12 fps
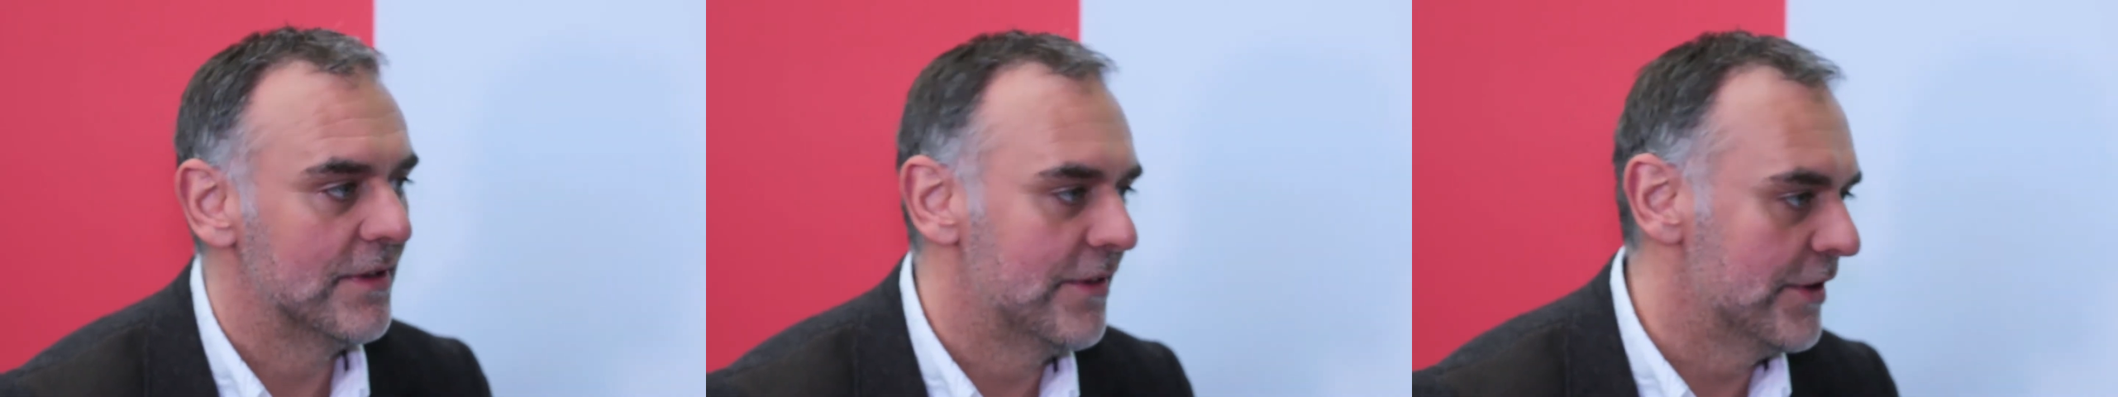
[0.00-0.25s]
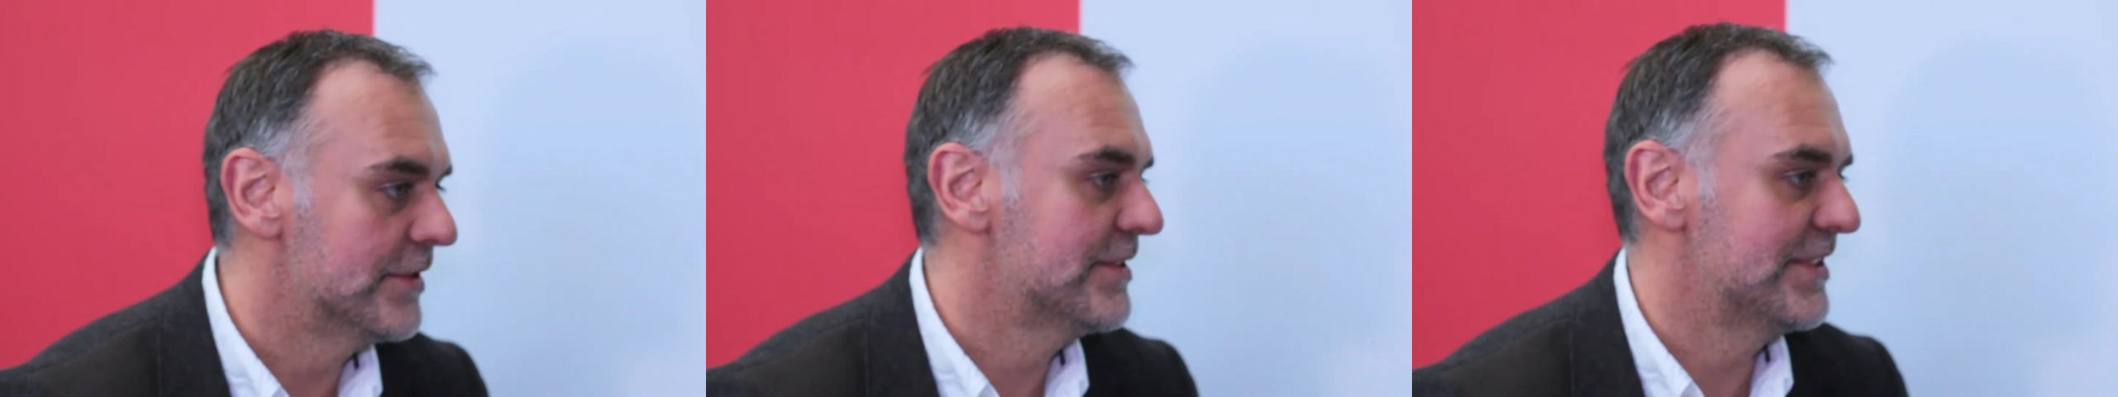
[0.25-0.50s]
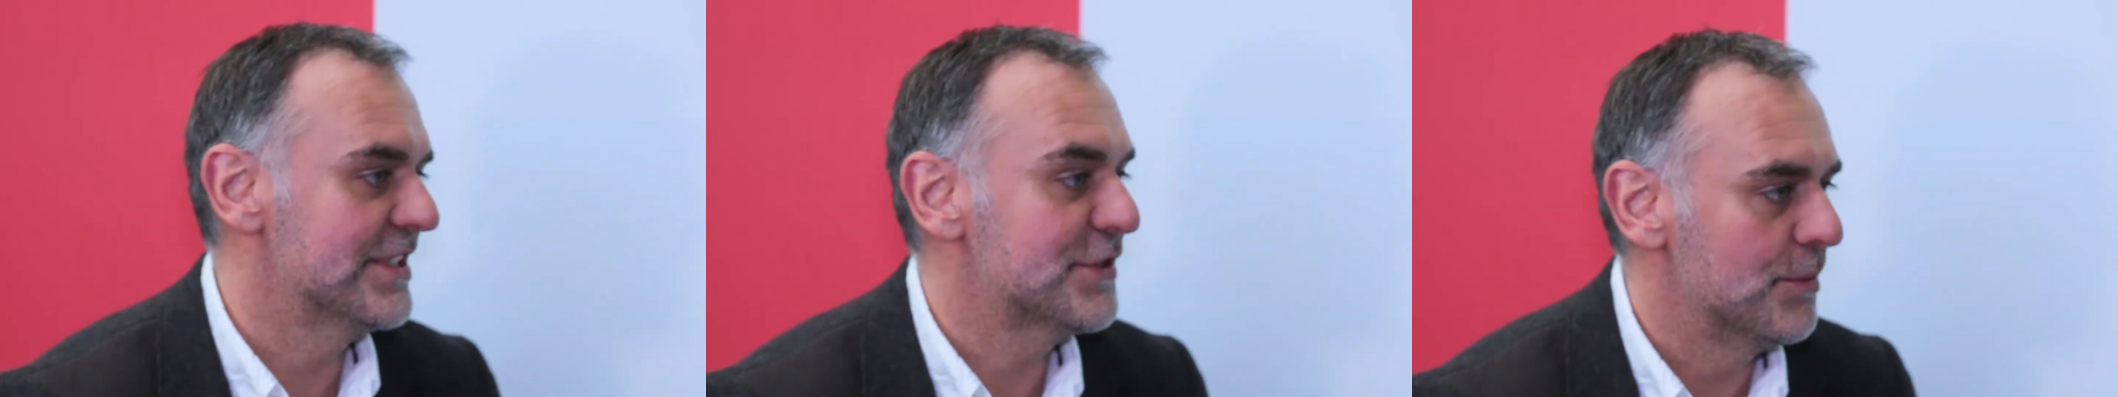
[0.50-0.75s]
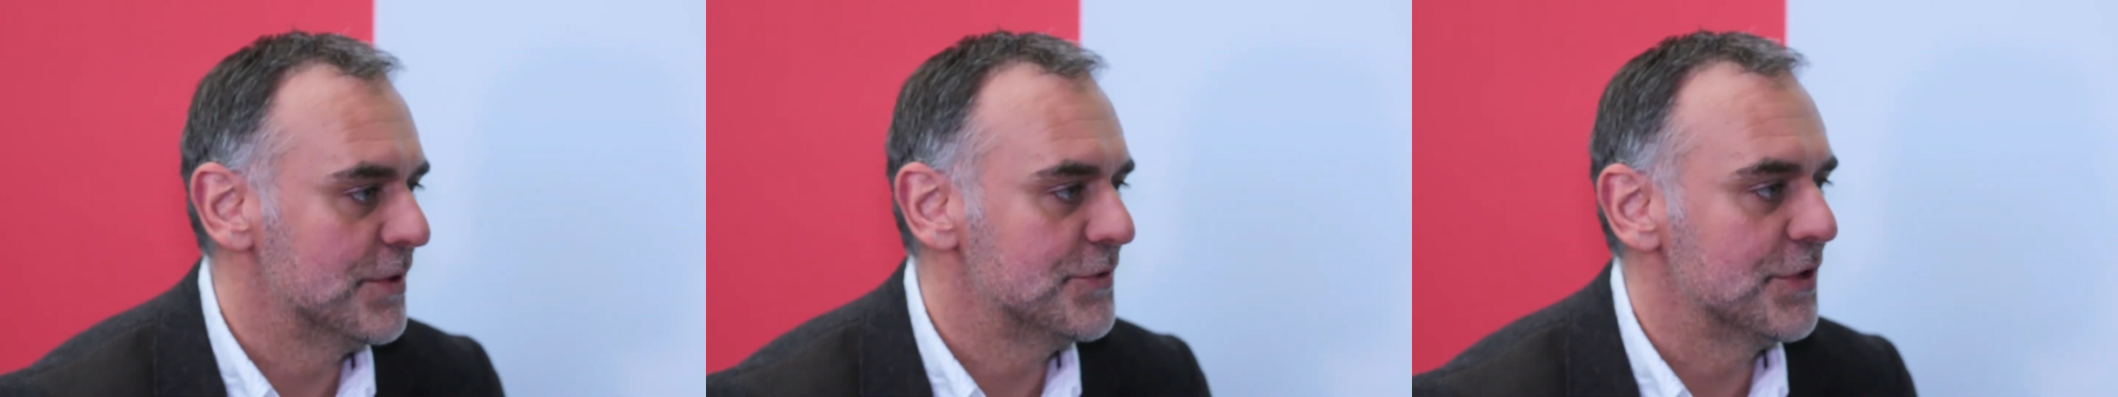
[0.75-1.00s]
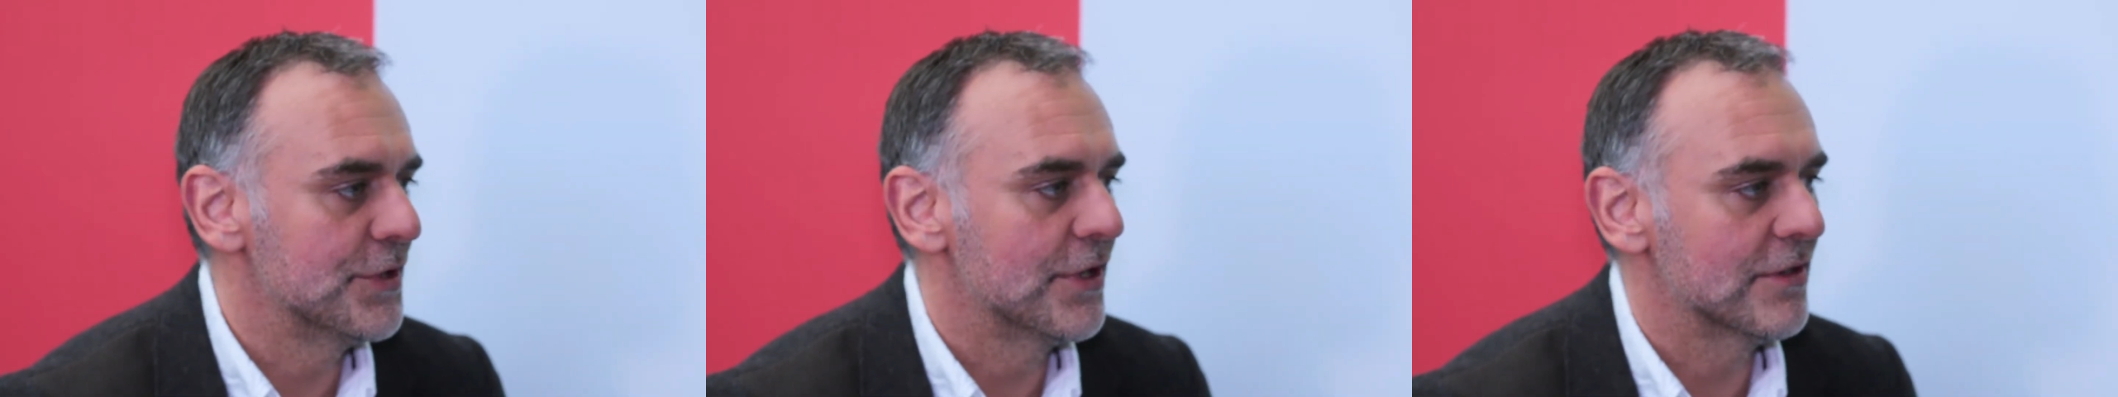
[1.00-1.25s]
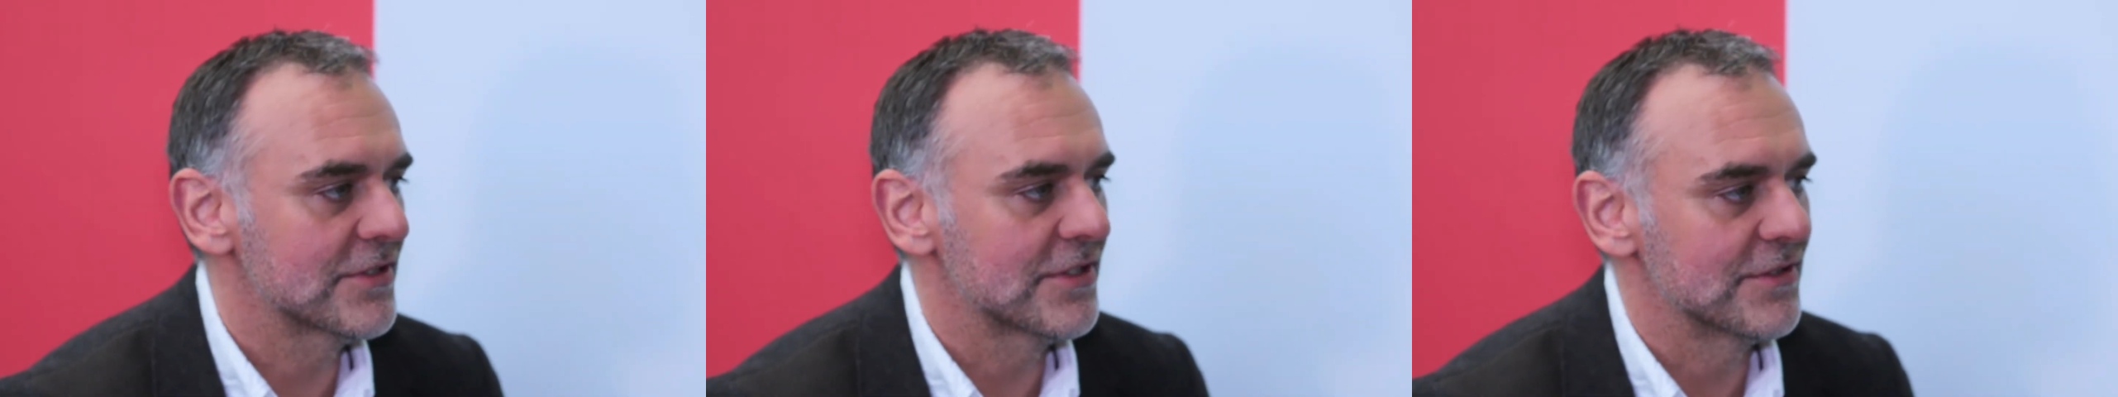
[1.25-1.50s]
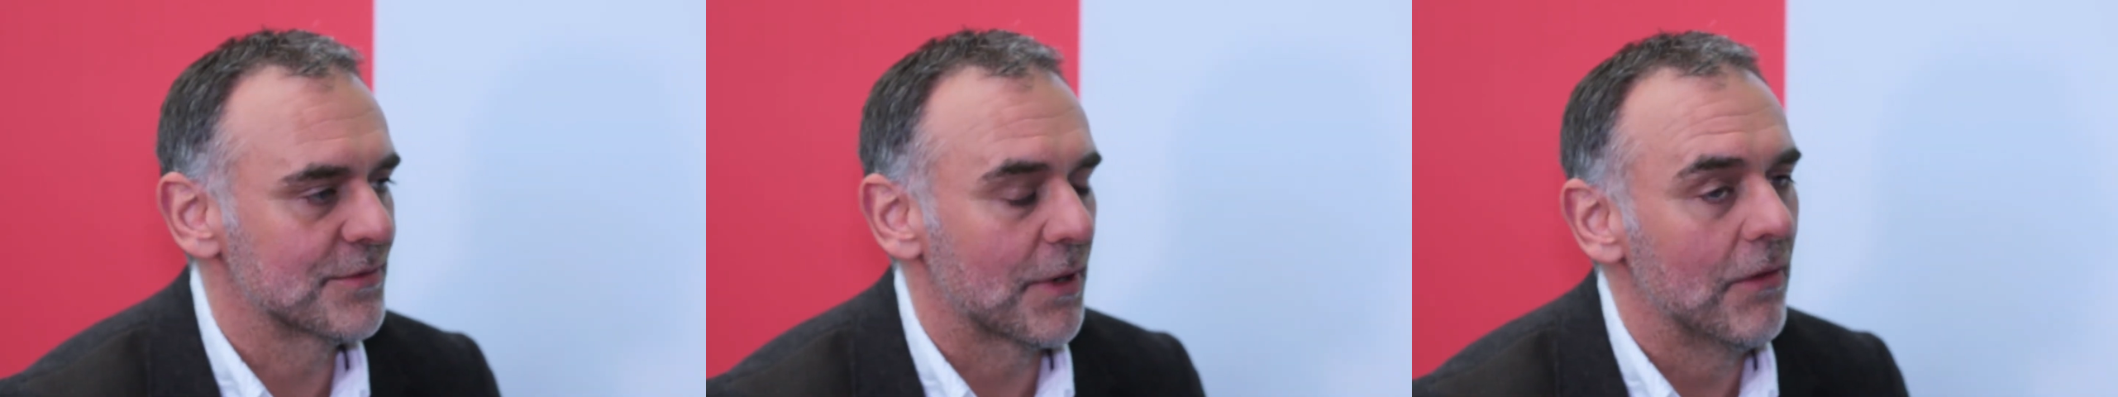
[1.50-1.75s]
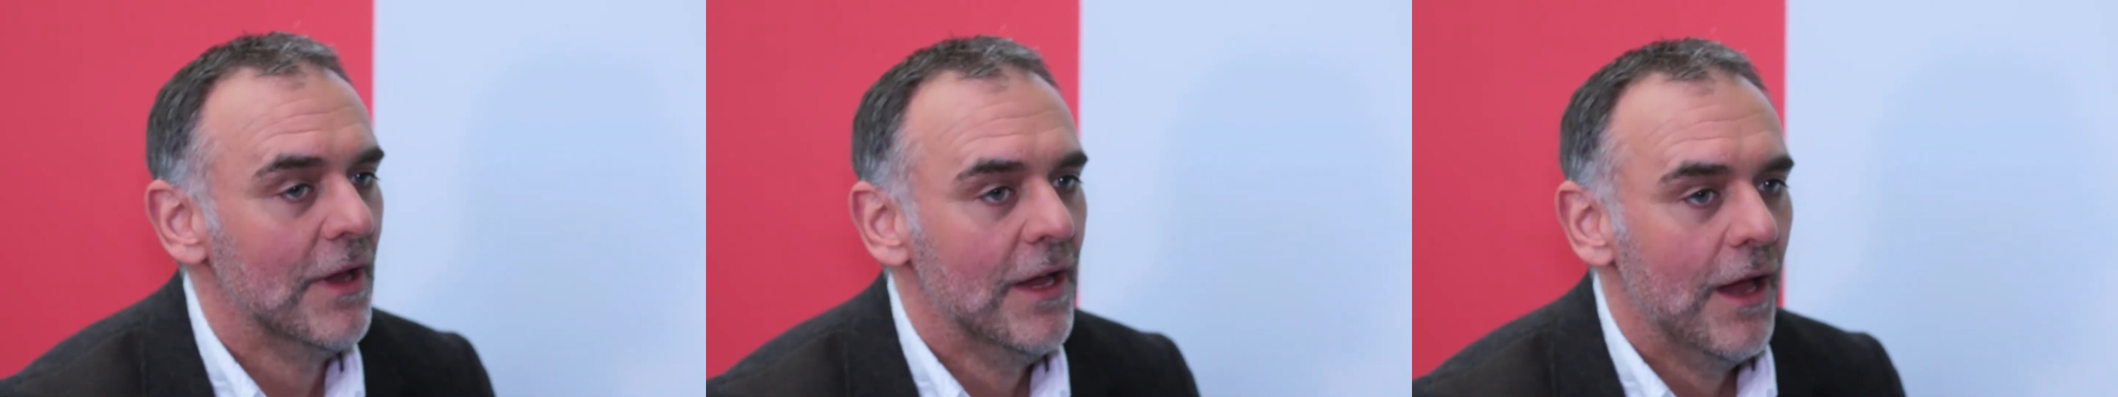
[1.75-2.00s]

the distribution cost as well,